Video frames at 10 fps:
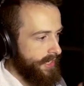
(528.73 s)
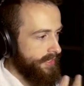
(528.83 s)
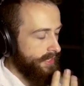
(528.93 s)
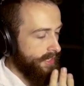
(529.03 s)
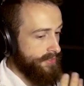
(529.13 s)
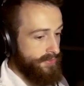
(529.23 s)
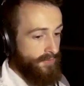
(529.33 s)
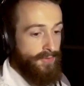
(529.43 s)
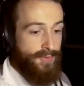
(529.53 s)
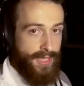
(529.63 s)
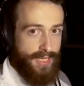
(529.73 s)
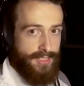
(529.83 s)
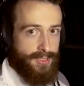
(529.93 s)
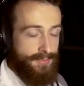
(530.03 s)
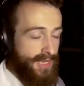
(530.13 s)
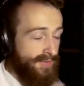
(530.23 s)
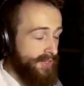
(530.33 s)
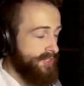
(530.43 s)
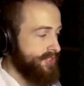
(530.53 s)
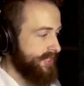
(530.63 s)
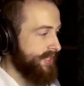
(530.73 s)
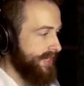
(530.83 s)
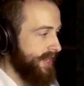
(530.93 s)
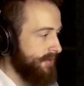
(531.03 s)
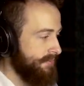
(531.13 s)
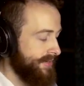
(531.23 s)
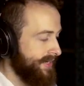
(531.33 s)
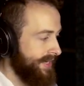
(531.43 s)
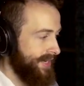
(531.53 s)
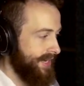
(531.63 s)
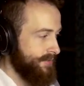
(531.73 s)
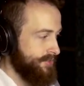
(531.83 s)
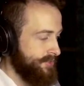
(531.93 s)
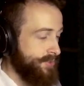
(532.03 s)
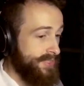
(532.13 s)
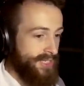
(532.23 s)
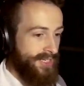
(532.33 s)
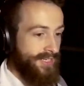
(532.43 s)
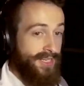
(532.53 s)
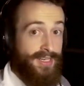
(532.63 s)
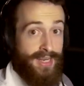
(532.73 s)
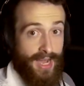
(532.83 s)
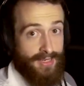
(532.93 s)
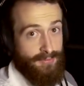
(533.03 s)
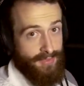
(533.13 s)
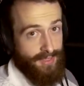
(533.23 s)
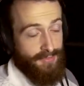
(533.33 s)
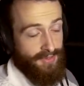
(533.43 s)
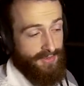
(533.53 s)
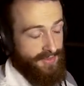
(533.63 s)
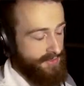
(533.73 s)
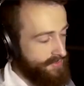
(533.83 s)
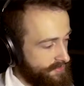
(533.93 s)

in the next few days. I'm definitely going to check that out, but I was just too excited to not play the preview.